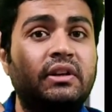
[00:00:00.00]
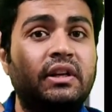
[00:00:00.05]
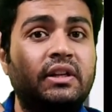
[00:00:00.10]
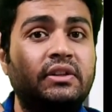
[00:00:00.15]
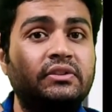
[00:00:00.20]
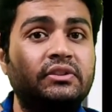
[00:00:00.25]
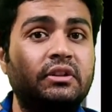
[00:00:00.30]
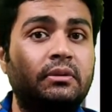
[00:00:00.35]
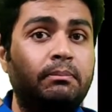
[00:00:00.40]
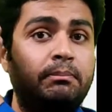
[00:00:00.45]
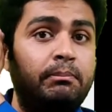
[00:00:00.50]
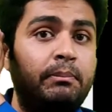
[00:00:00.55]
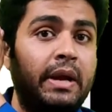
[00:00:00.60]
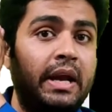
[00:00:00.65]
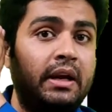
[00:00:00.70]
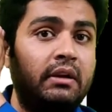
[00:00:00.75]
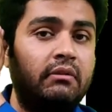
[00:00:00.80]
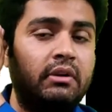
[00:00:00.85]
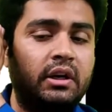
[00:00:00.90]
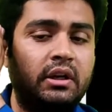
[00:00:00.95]
as the
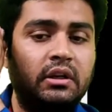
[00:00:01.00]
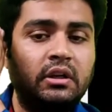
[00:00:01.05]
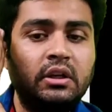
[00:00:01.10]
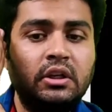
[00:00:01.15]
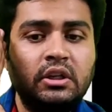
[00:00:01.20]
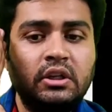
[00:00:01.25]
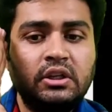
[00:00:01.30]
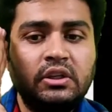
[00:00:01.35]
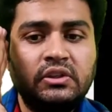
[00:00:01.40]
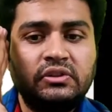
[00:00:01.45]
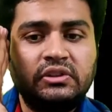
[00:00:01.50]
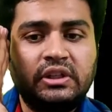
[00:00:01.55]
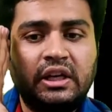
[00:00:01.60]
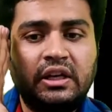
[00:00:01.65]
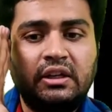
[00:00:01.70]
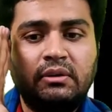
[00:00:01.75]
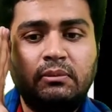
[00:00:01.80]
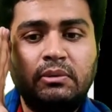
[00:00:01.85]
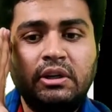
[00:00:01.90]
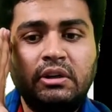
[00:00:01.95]
backward
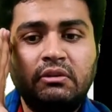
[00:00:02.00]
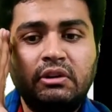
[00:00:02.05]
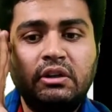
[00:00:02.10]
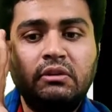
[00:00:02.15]
side. Between